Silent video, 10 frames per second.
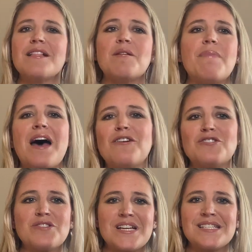the
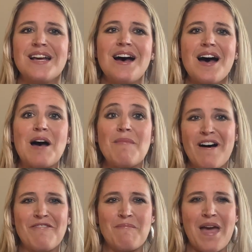boundaries
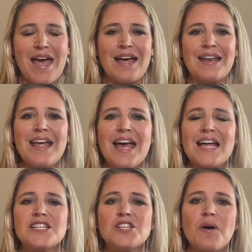of man.
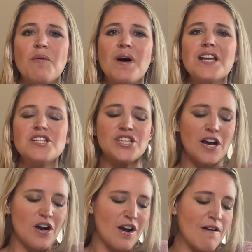And so I want to
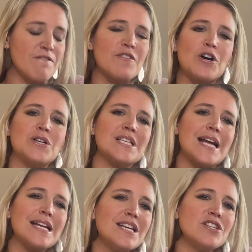share a verse that
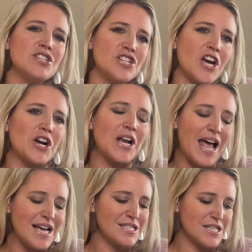I didn't share
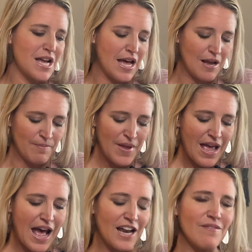last time
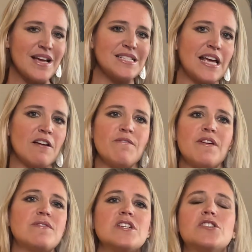out of Isaiah
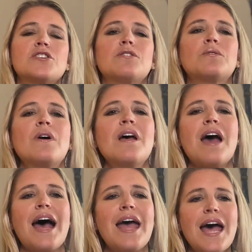52.
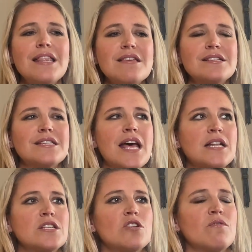I had this
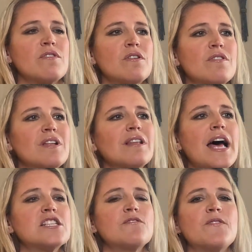sense over the
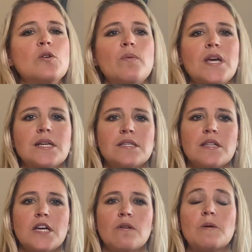last few weeks that
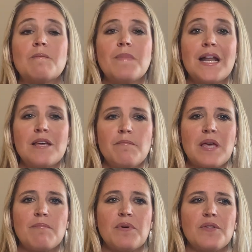there were many
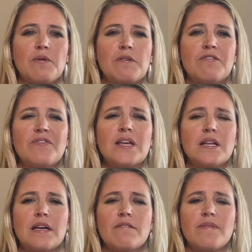people that were
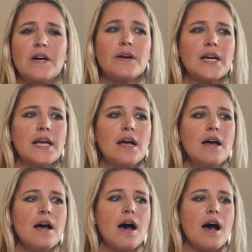feeling very
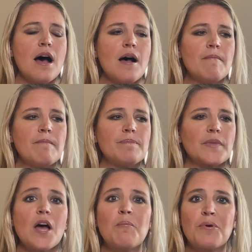
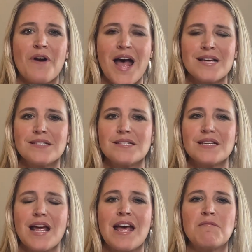
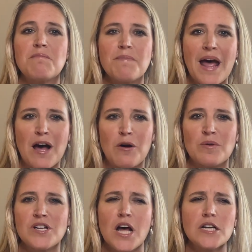oppressed and
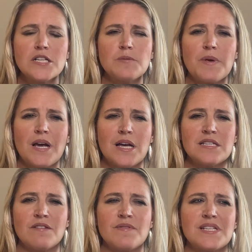bound, not just
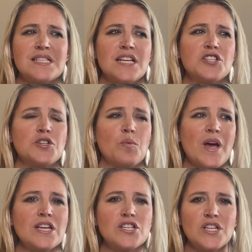because of the
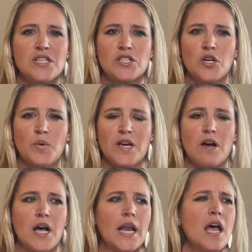situations going
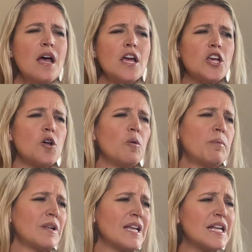on,
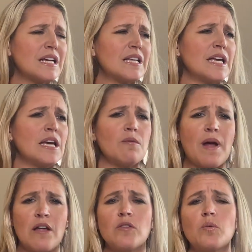politically
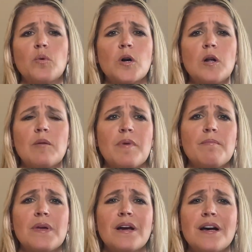around the world,
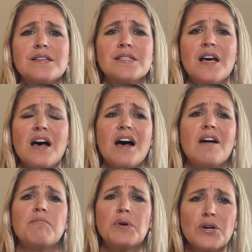but because
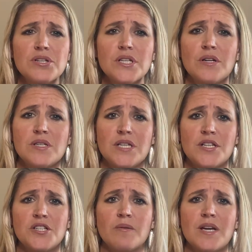of personal
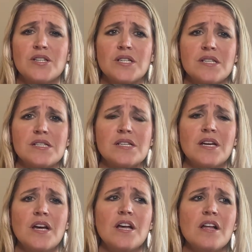situations.
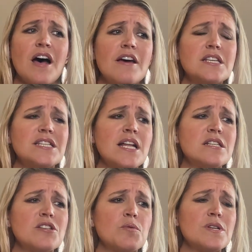I
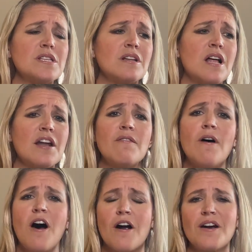sensed there was a lot of
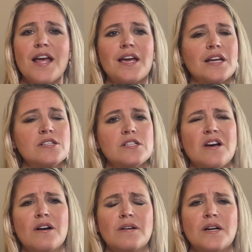heartache and
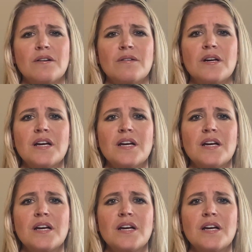sorrow.